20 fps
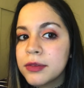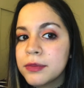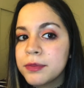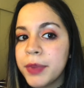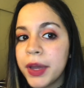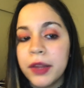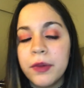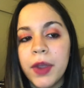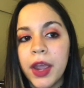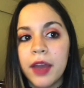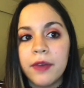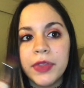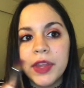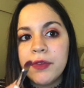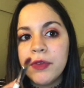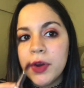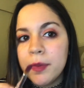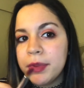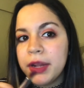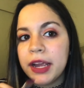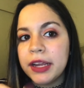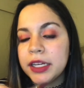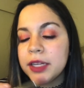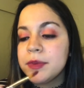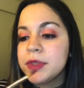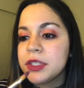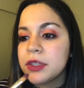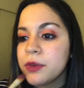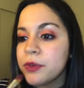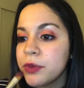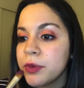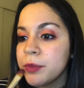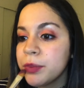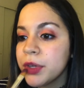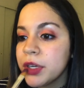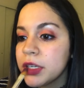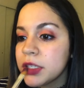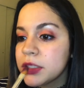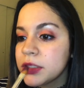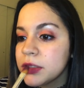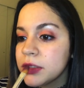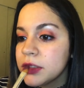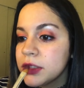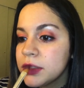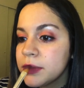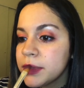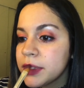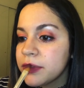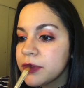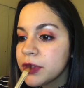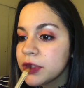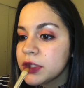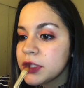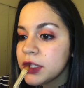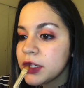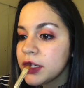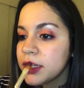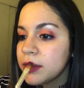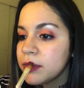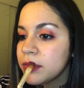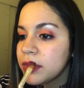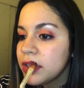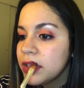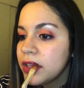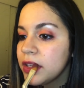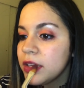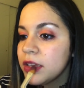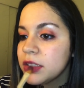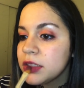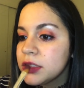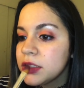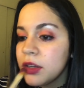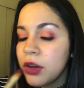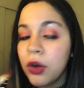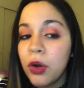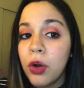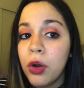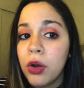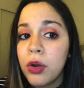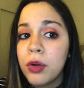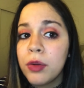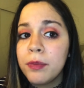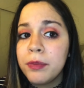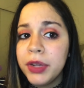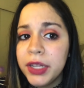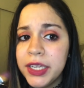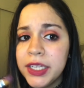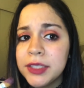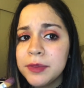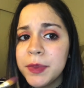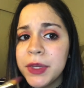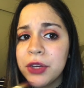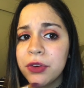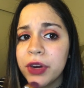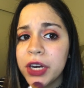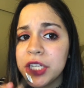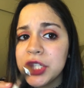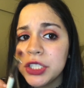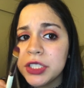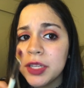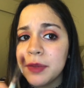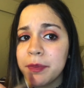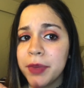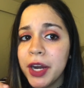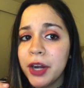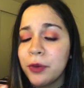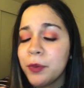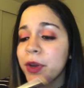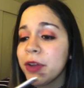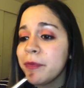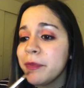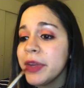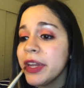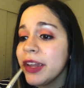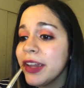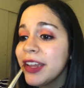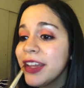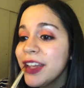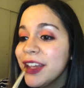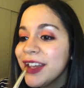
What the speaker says: By the way, I've never applied lipstick with a brush, so this is my first time. So please be gracious and bear with me.